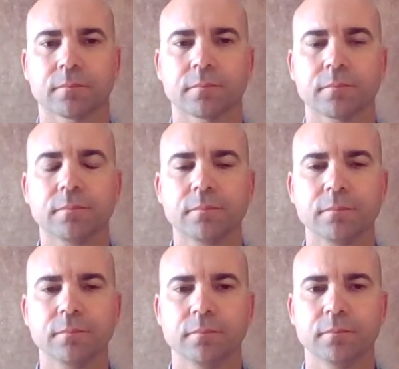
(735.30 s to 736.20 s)

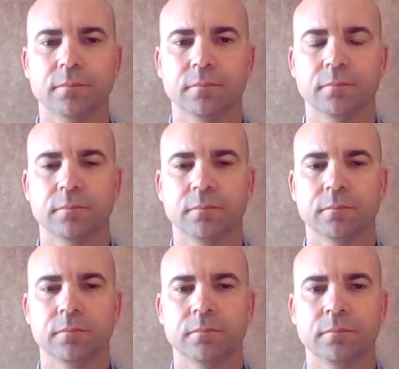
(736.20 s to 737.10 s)

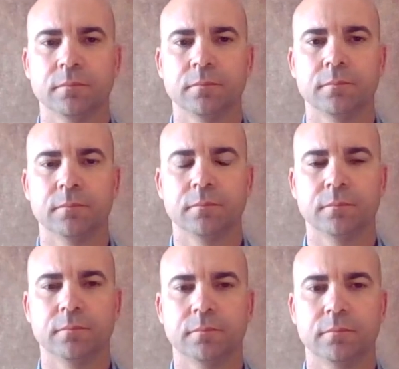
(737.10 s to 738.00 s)

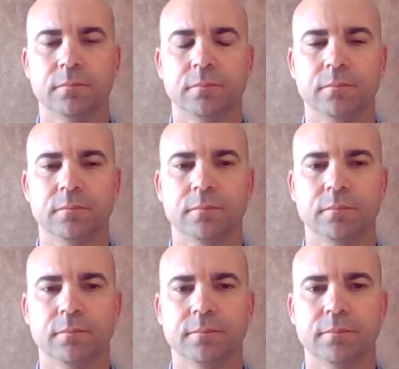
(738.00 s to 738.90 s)

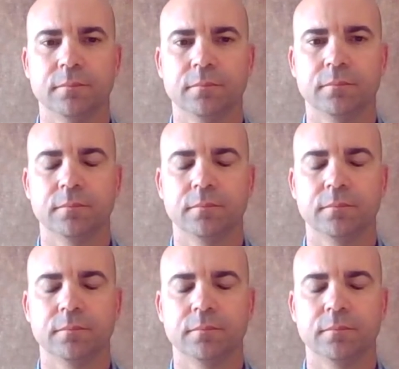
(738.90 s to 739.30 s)
The person shown says nothing.